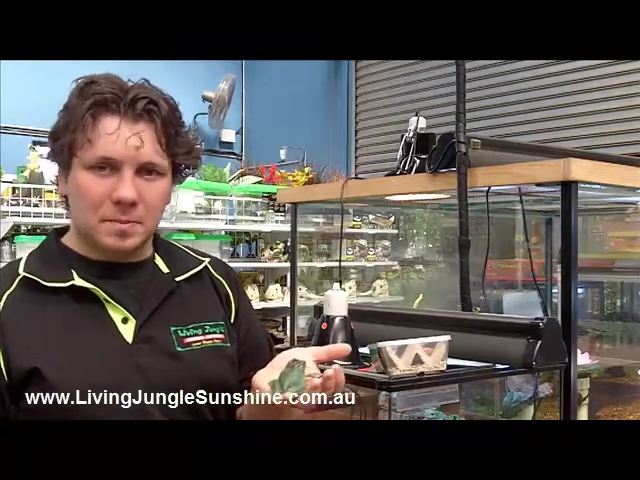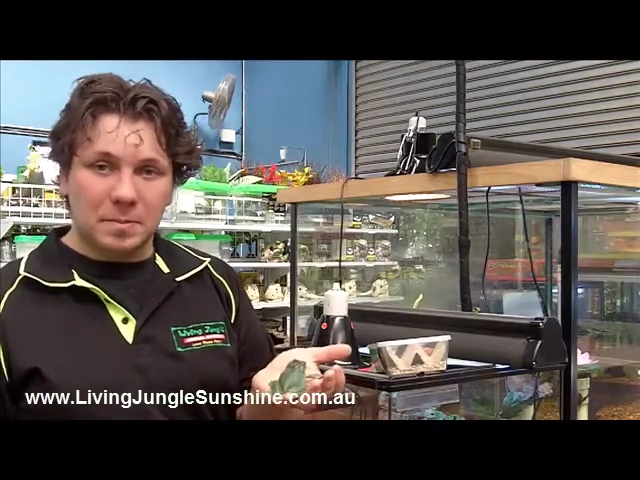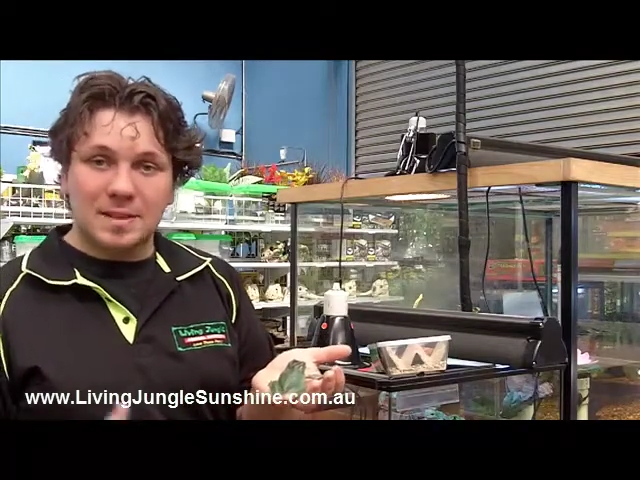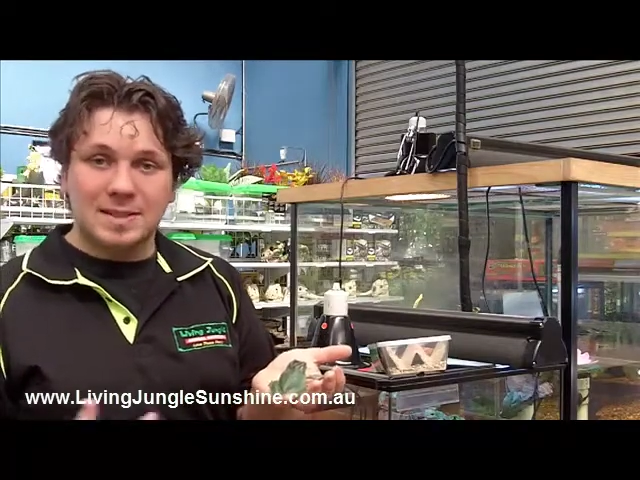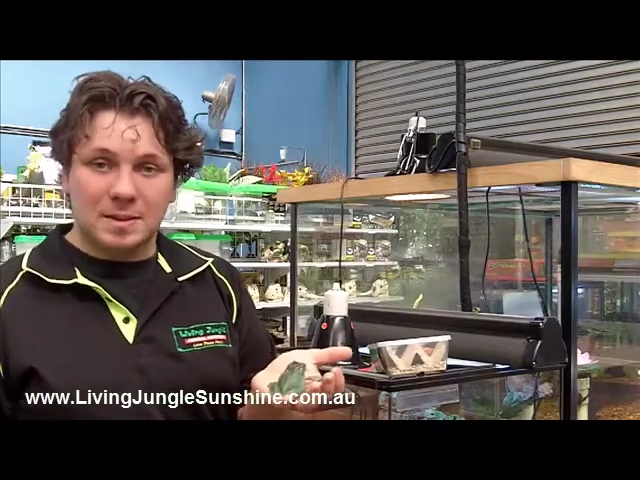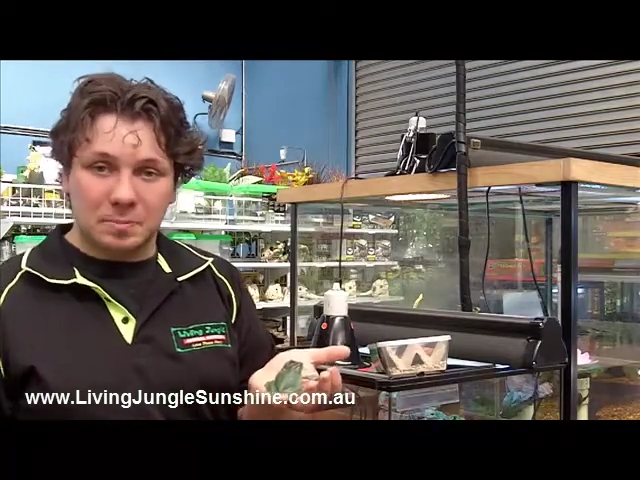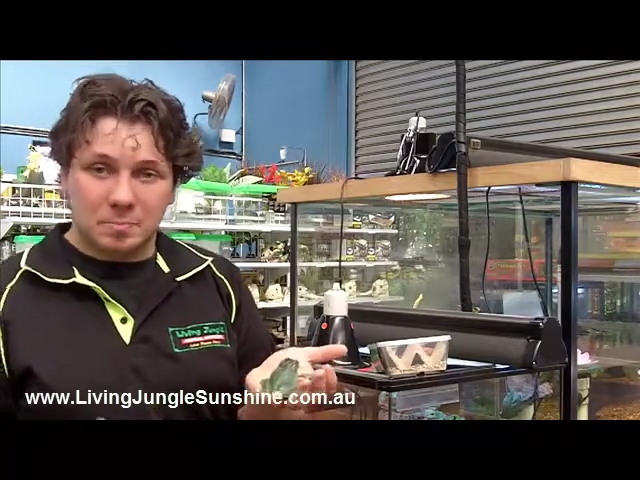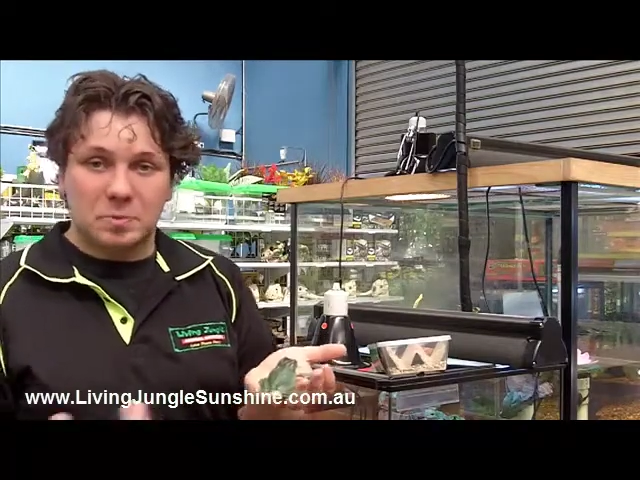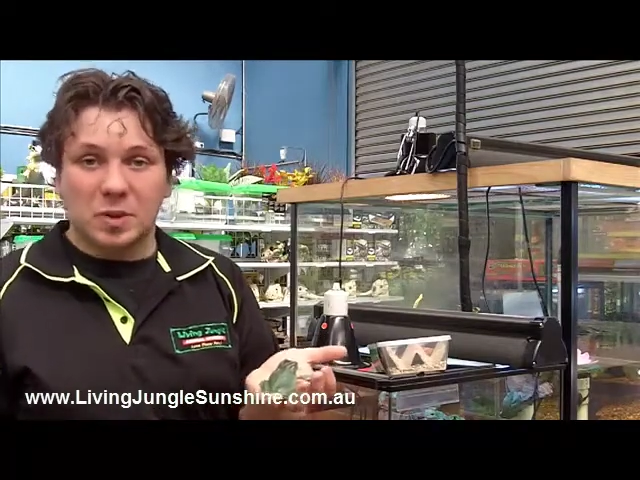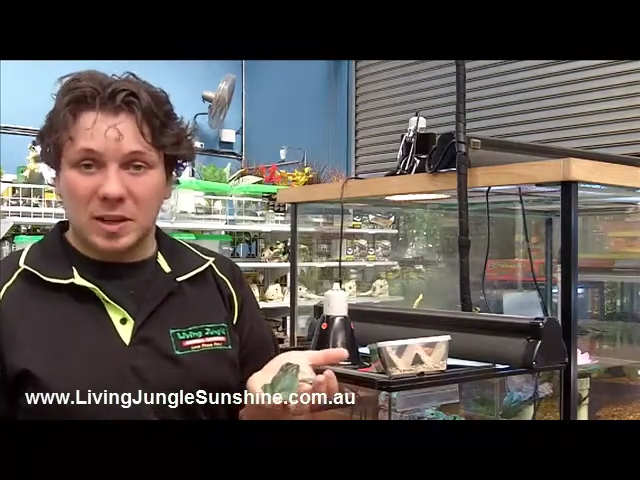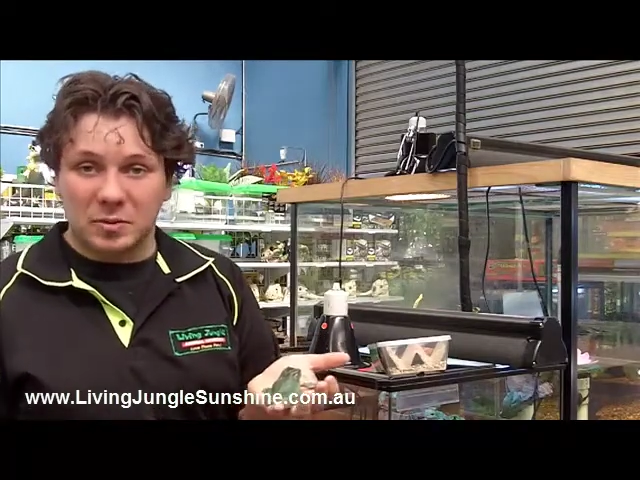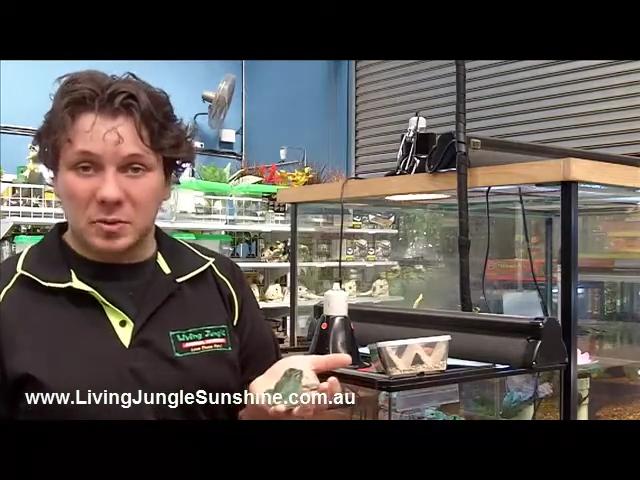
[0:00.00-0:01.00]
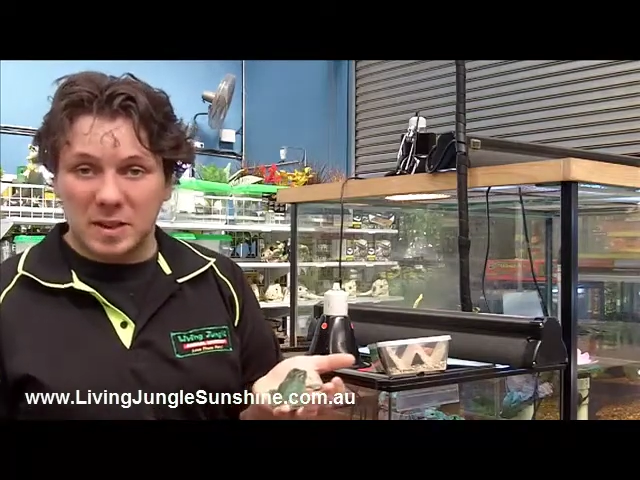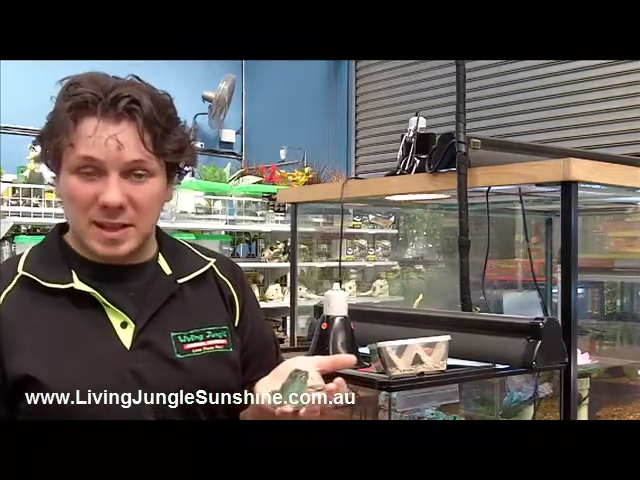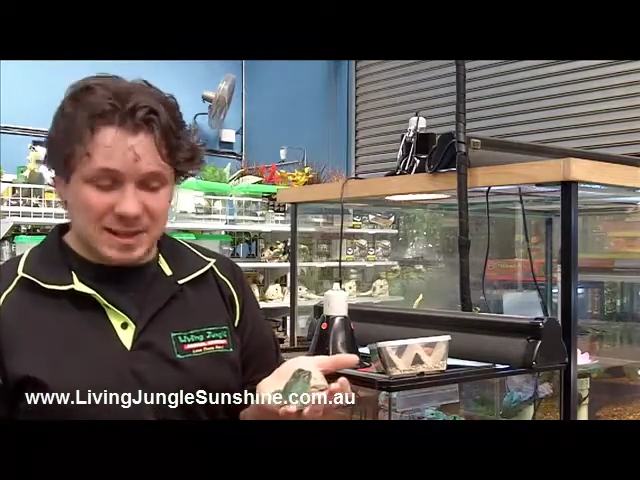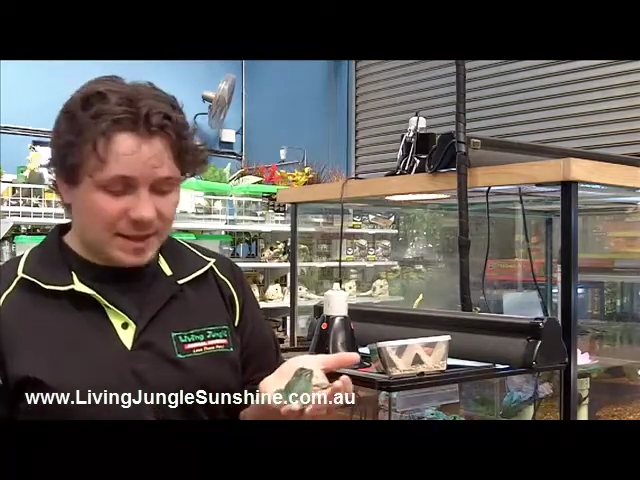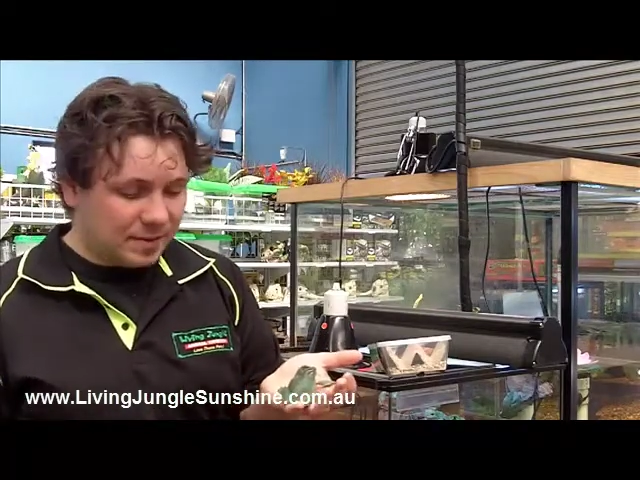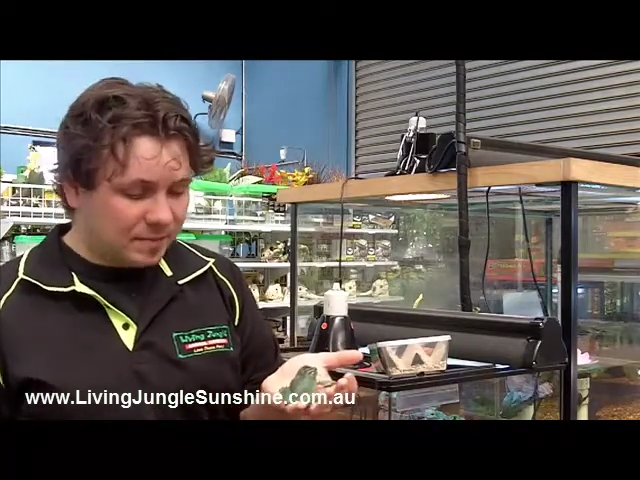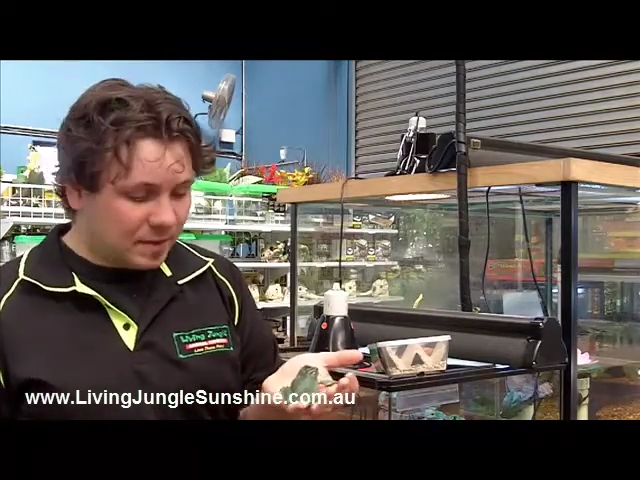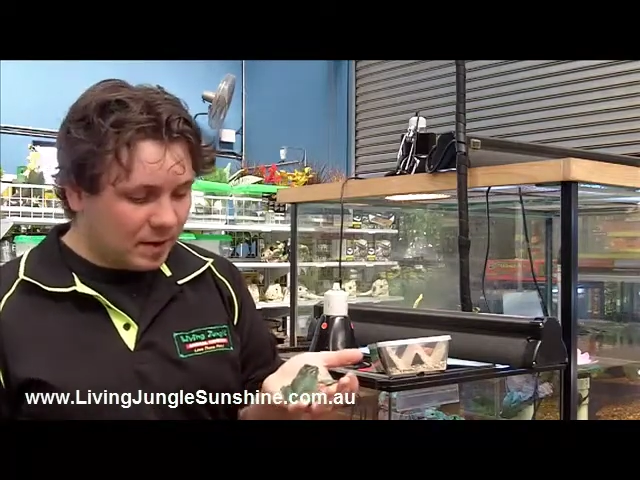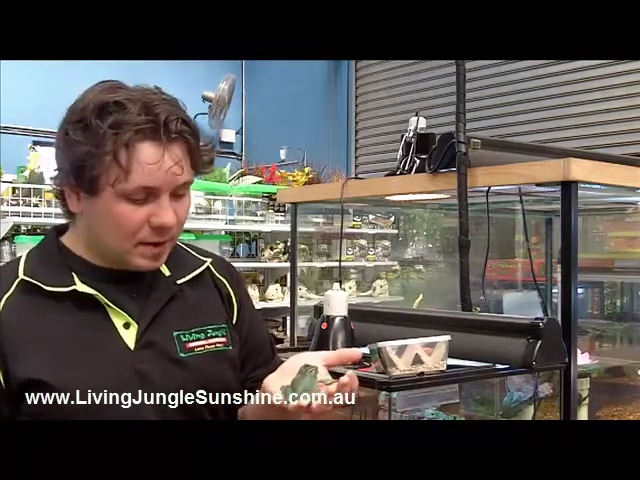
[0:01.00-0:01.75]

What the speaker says: It means they drink through their skin.